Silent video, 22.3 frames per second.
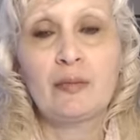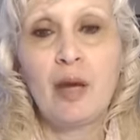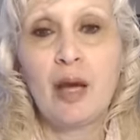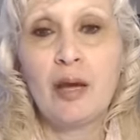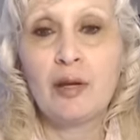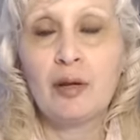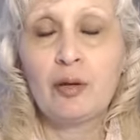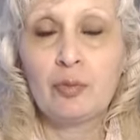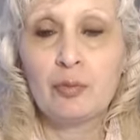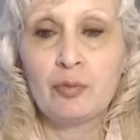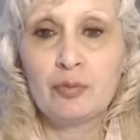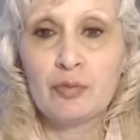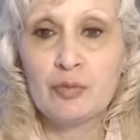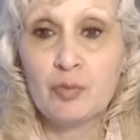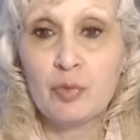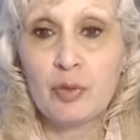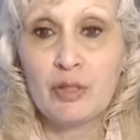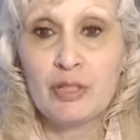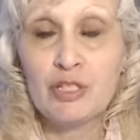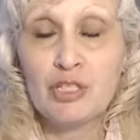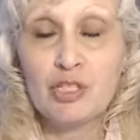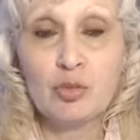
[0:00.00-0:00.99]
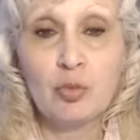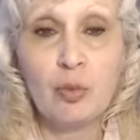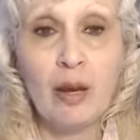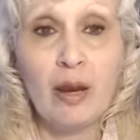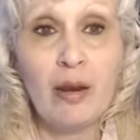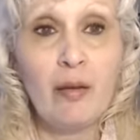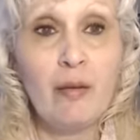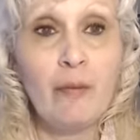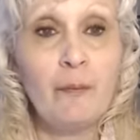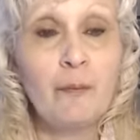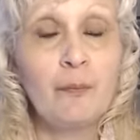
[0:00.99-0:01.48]
I don't really
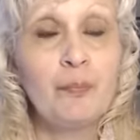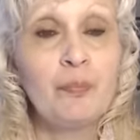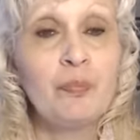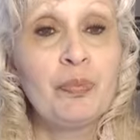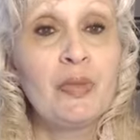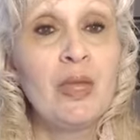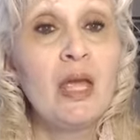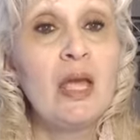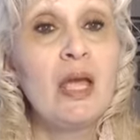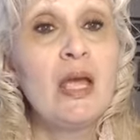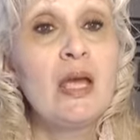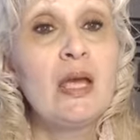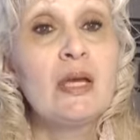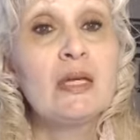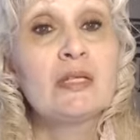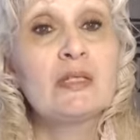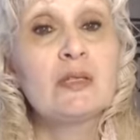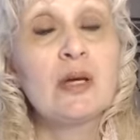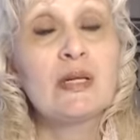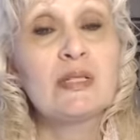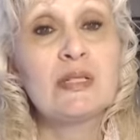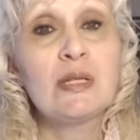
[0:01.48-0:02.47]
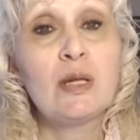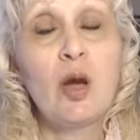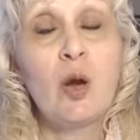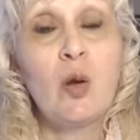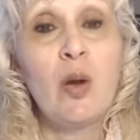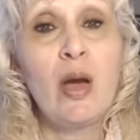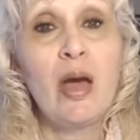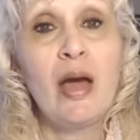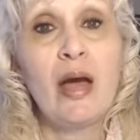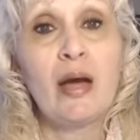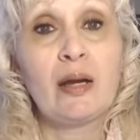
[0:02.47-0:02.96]
swear. So I said,
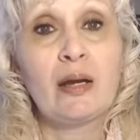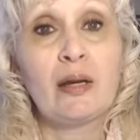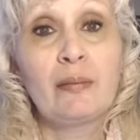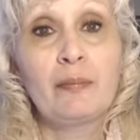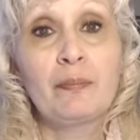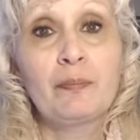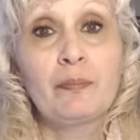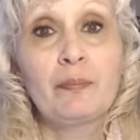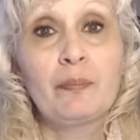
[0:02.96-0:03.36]
oh, heck.